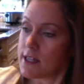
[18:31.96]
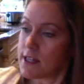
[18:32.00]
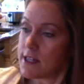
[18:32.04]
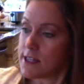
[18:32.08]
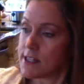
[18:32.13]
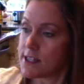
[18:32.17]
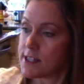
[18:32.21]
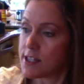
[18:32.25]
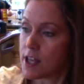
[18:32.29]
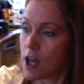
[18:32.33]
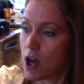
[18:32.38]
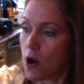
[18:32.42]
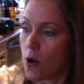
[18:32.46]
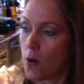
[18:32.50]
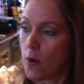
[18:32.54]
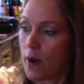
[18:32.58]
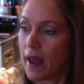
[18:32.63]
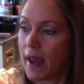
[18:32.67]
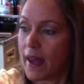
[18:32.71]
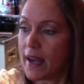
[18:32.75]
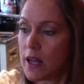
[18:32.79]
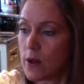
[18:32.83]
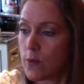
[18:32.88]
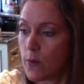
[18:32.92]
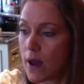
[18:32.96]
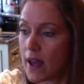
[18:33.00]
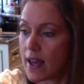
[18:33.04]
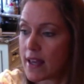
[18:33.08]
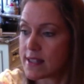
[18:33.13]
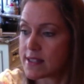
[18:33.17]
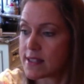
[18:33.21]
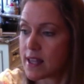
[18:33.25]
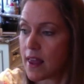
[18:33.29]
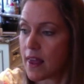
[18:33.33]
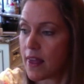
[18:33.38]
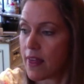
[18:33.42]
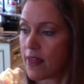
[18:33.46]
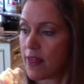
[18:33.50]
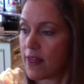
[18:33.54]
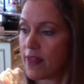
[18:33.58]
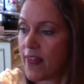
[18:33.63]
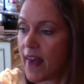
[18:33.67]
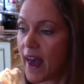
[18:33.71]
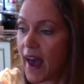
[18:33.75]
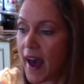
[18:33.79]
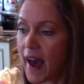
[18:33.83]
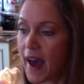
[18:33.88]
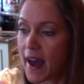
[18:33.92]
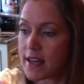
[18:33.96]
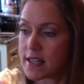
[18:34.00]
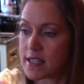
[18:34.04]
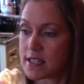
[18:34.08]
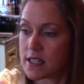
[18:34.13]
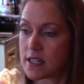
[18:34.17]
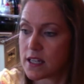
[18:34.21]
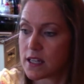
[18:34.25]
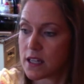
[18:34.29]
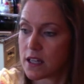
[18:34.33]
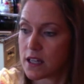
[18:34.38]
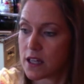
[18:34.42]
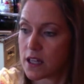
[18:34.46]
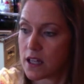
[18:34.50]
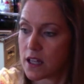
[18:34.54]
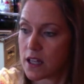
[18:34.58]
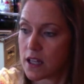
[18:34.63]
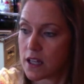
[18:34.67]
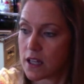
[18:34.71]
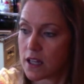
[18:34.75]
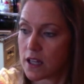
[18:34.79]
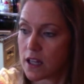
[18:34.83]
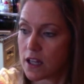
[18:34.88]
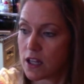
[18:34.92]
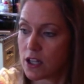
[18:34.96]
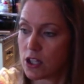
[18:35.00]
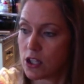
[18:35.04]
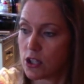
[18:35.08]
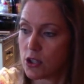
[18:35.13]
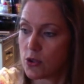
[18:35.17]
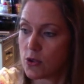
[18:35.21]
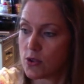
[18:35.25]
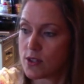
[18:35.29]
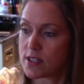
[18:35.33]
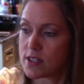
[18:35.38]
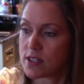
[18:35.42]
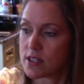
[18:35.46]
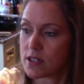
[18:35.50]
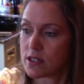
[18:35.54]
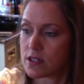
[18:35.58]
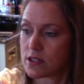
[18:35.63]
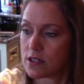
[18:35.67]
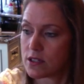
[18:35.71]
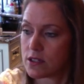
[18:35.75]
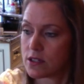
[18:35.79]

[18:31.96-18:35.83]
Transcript: So, anyways, that concludes